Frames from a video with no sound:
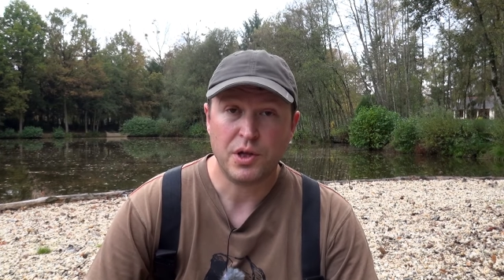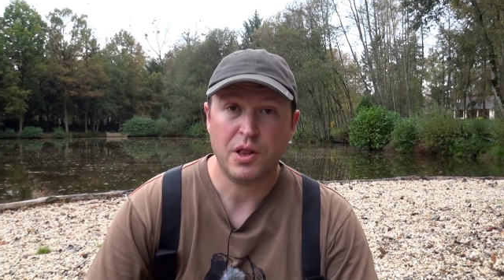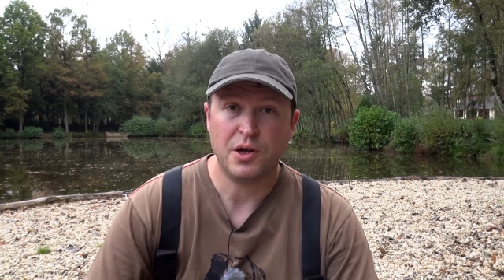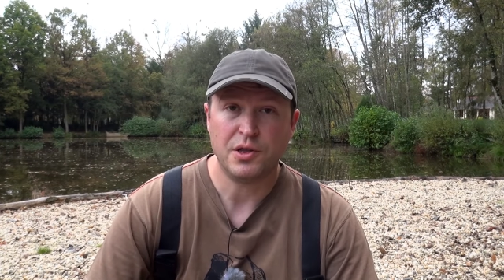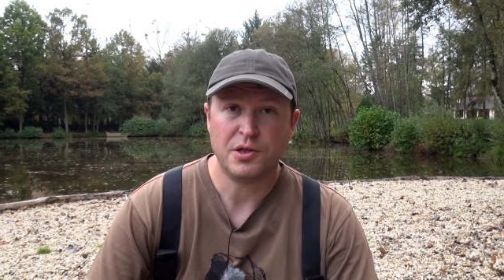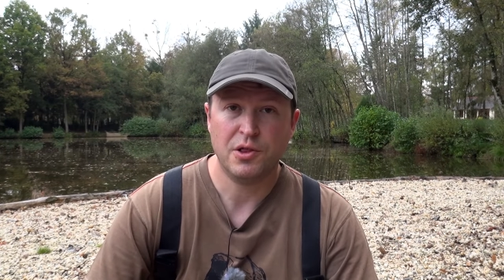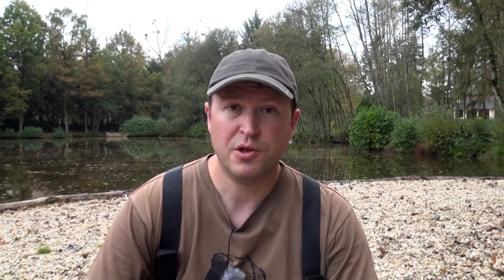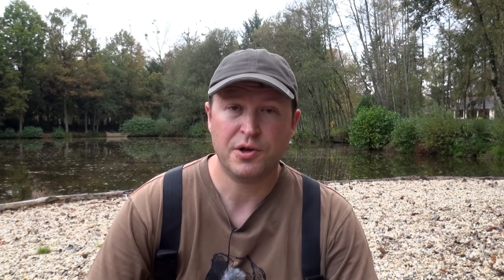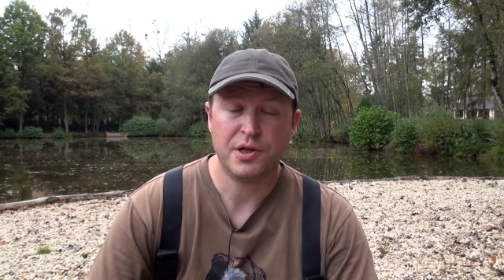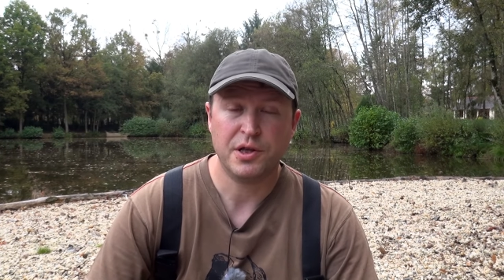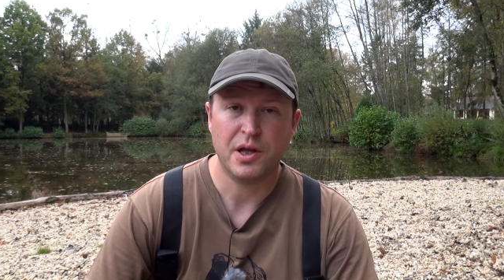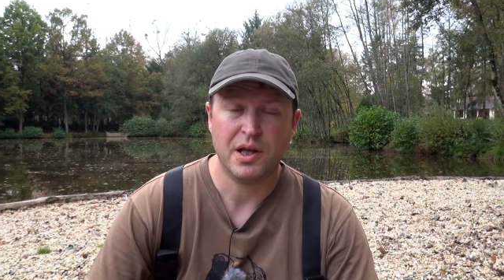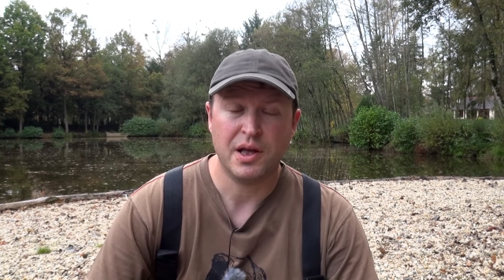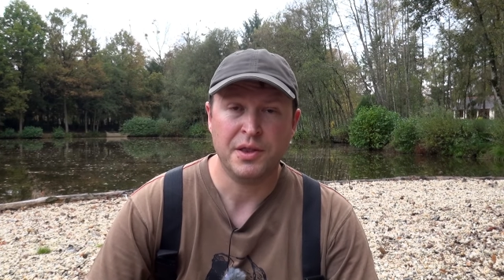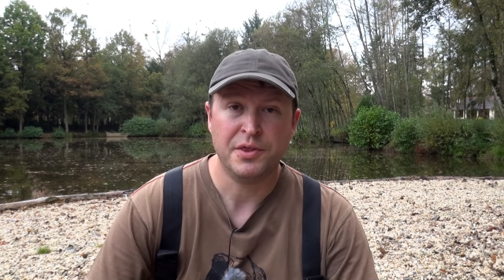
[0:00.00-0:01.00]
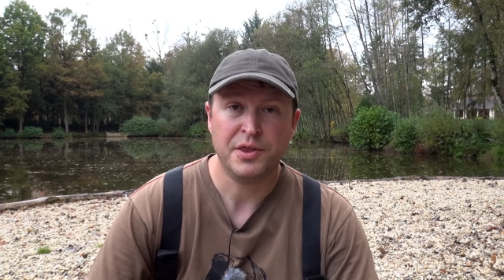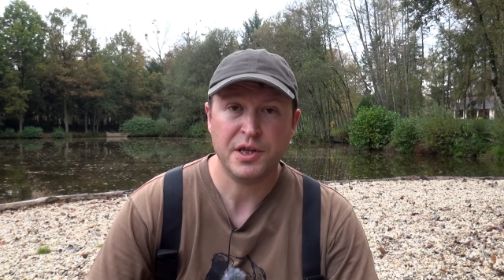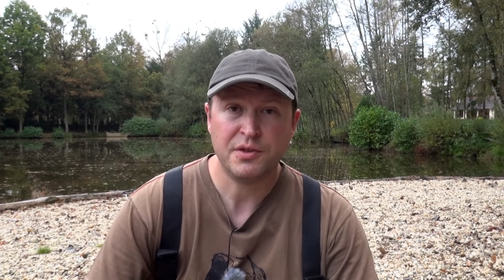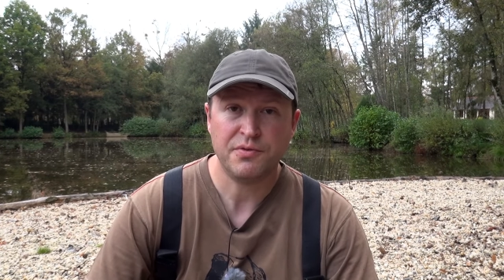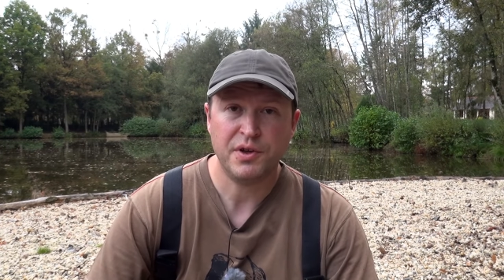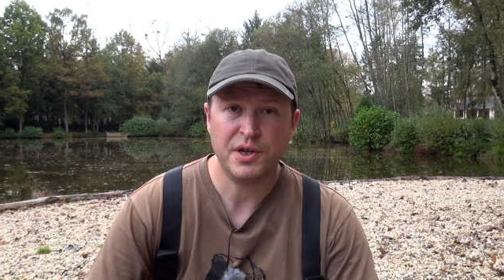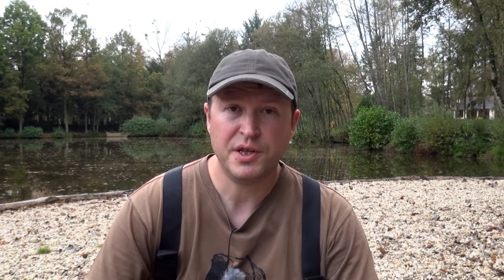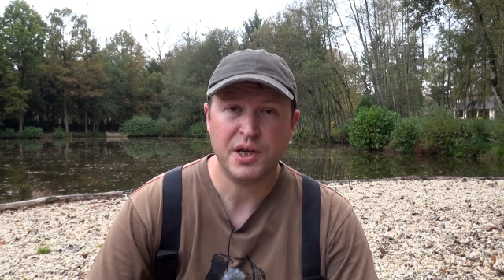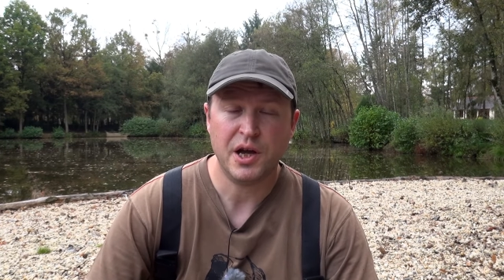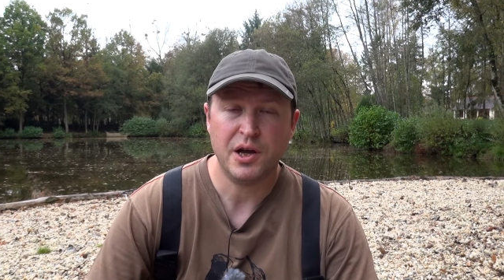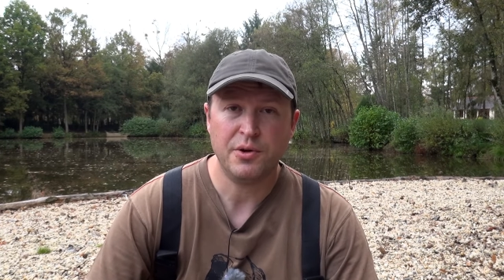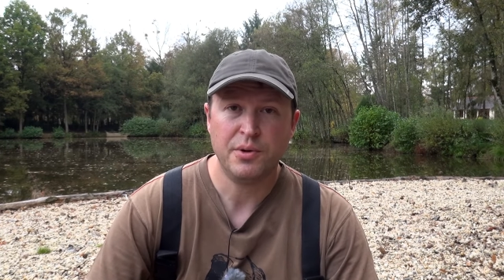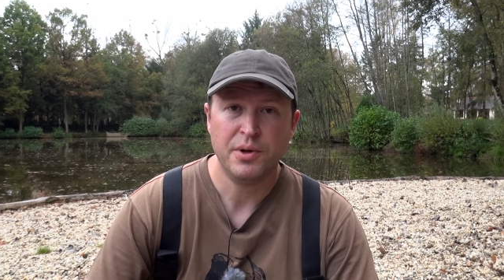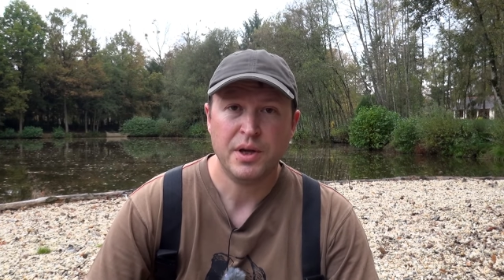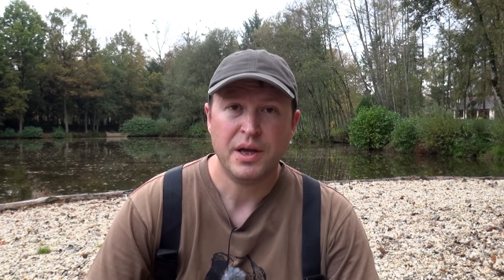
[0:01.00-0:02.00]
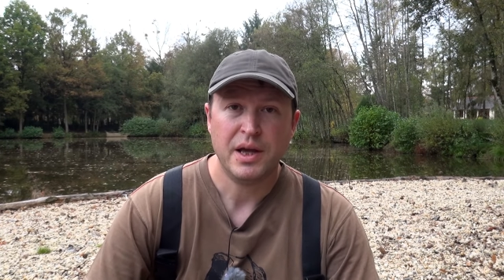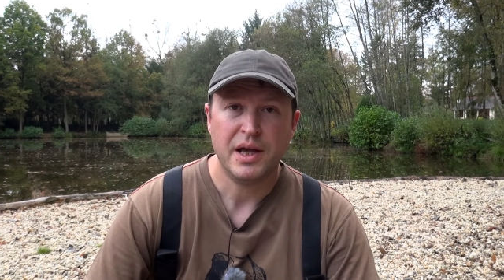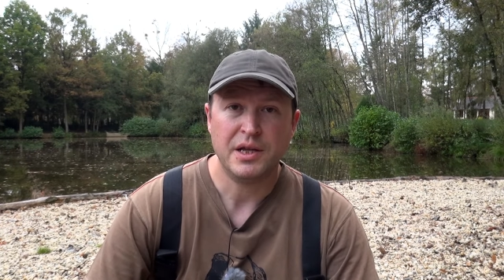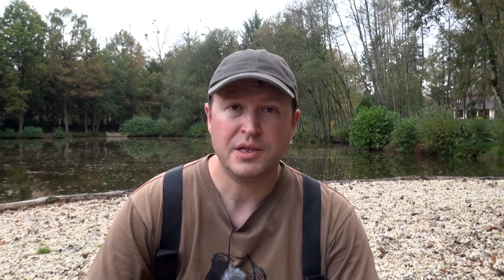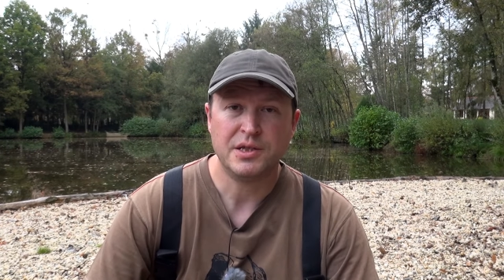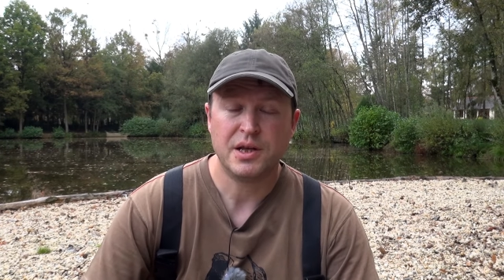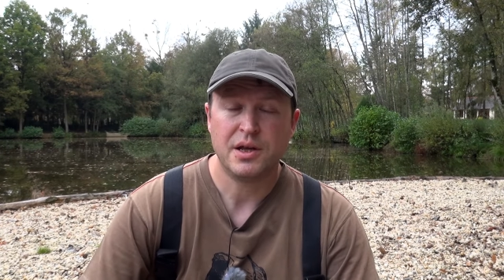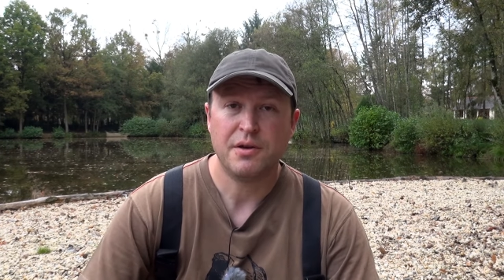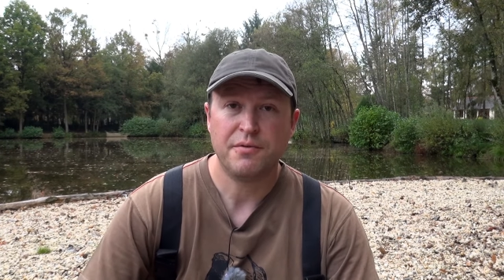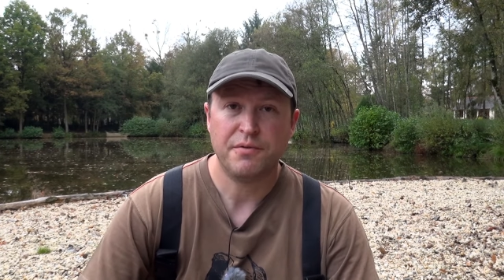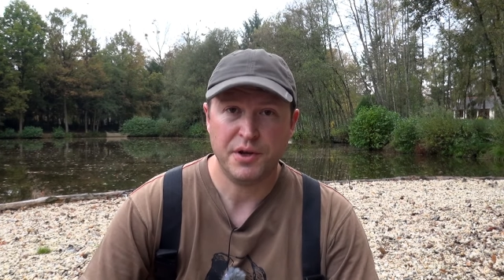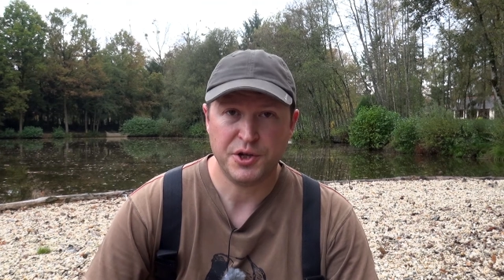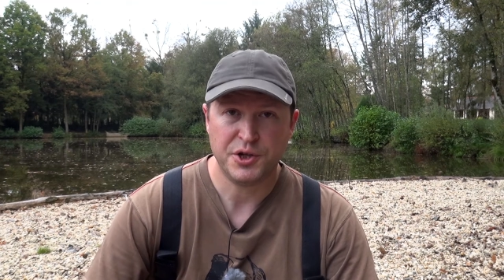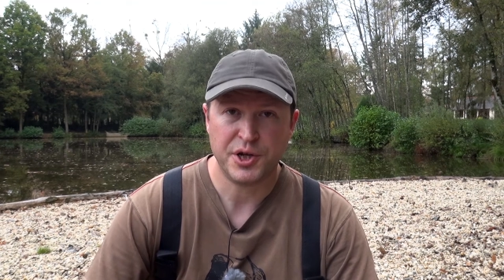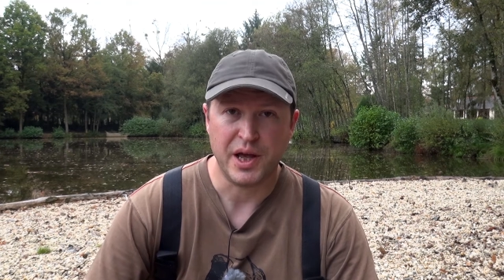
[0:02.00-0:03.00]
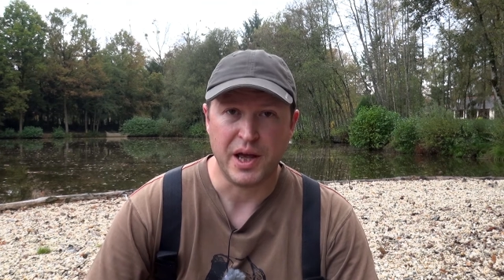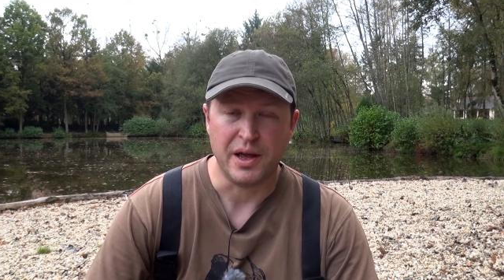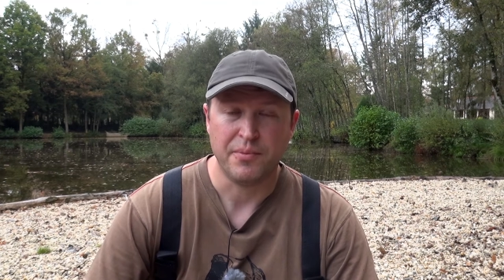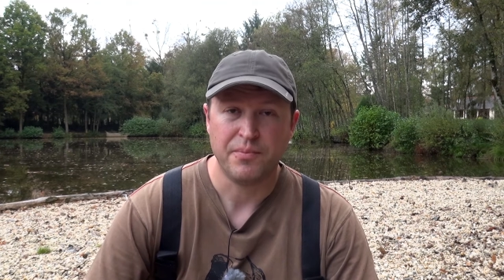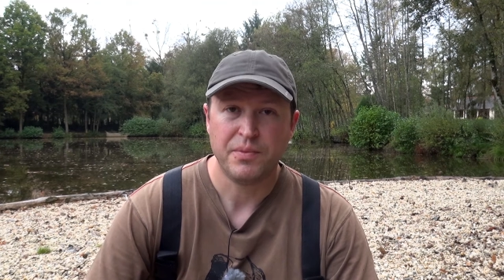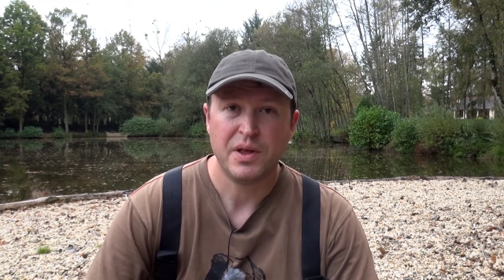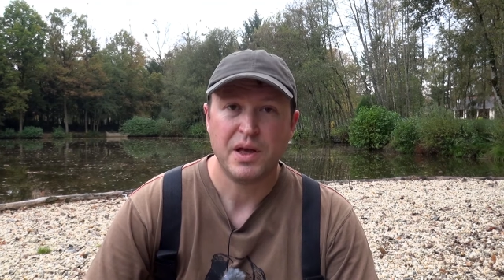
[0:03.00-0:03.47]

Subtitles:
I'd like to look at in this video is fish care.